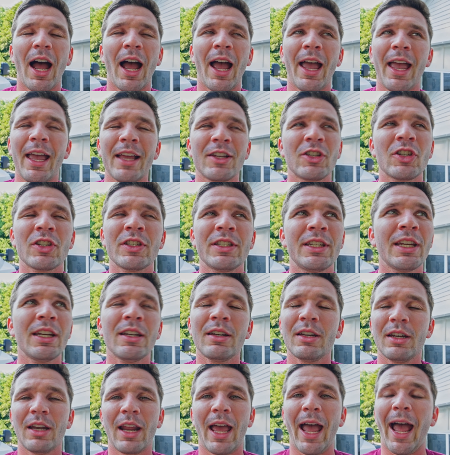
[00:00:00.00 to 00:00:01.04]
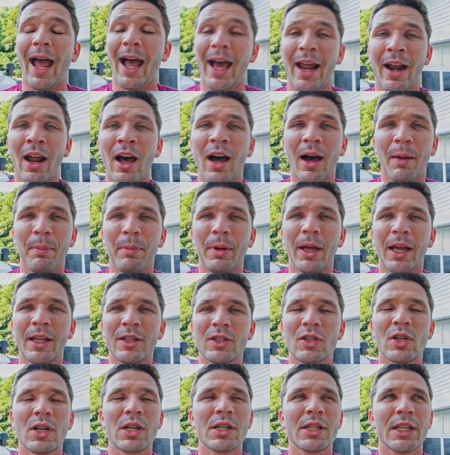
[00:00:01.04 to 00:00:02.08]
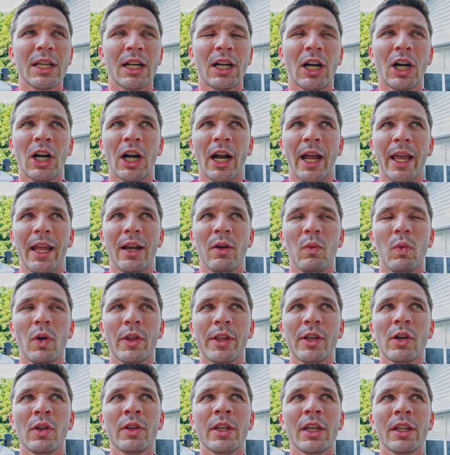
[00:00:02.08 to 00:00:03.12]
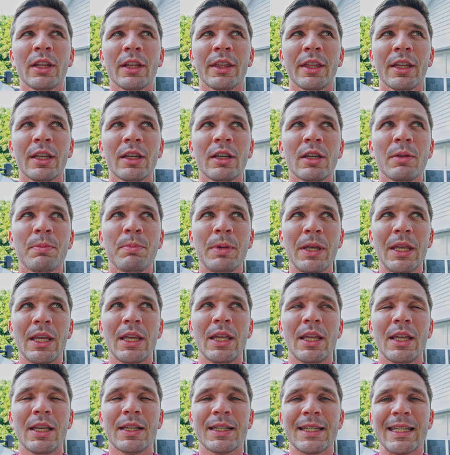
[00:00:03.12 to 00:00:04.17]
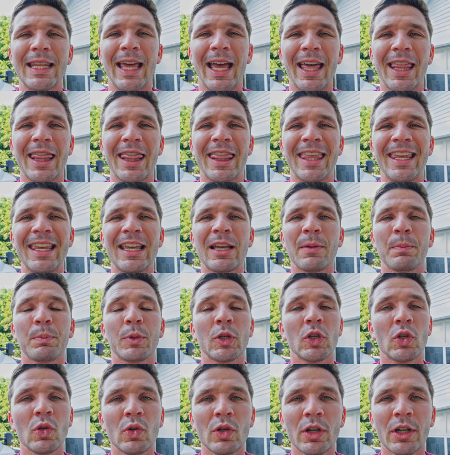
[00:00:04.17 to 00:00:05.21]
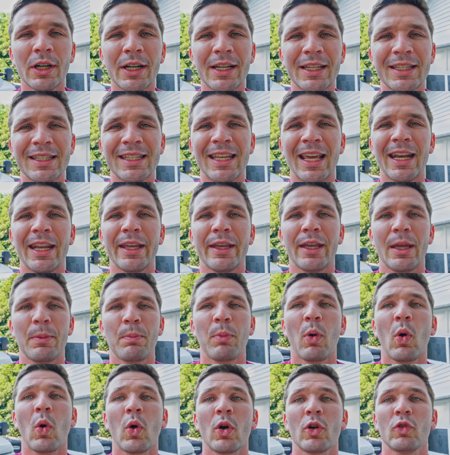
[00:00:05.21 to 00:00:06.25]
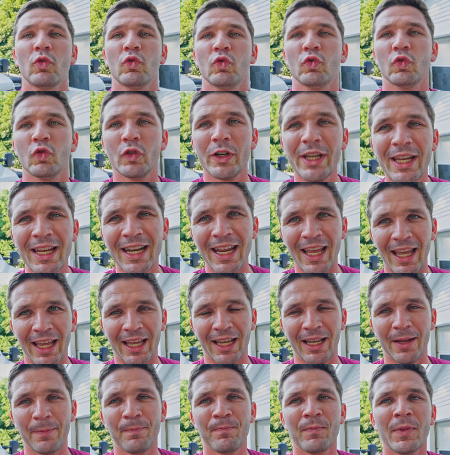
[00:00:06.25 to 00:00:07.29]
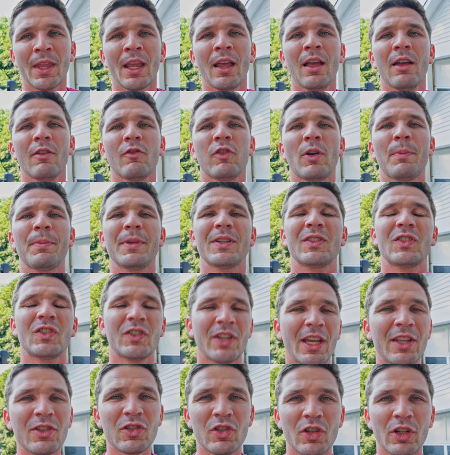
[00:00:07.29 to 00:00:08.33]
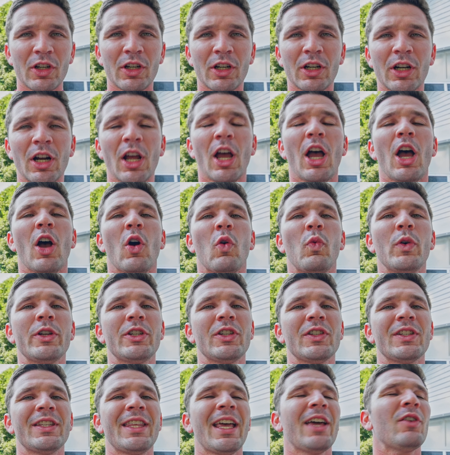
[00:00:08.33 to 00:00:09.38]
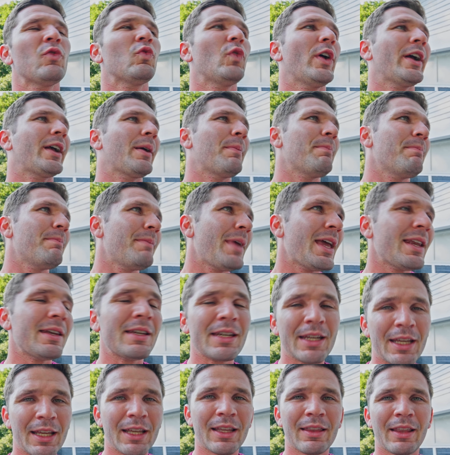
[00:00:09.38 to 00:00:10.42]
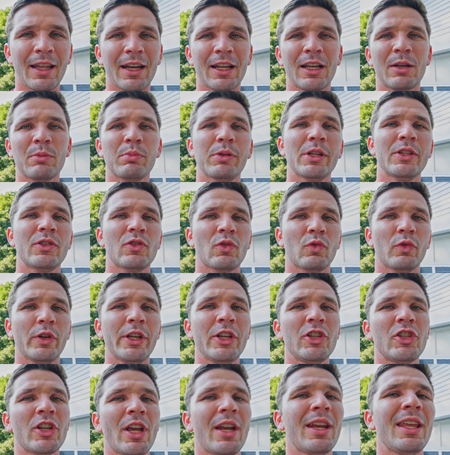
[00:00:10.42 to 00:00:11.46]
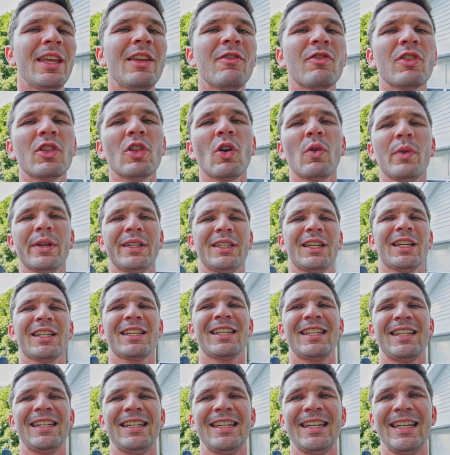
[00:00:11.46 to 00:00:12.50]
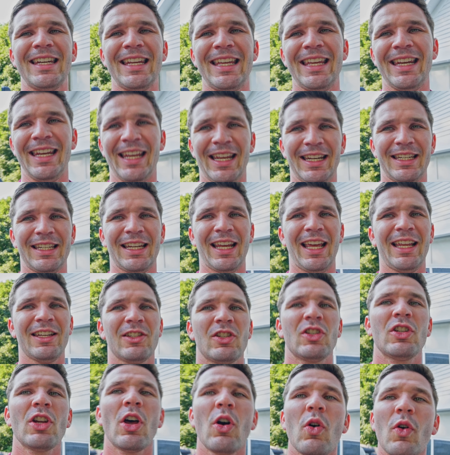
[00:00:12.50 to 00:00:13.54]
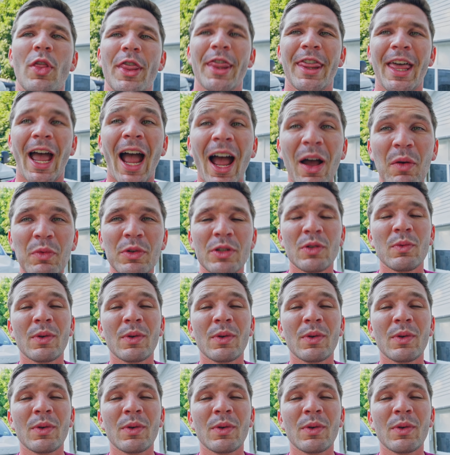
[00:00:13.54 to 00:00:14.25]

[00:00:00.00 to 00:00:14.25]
it just didn't add up. And so I was like, all right, well, the only other thing it could be is that the computer is getting a poor reading from the sensor, which is then recommending that it completes a regen even though it doesn't need it. And so that was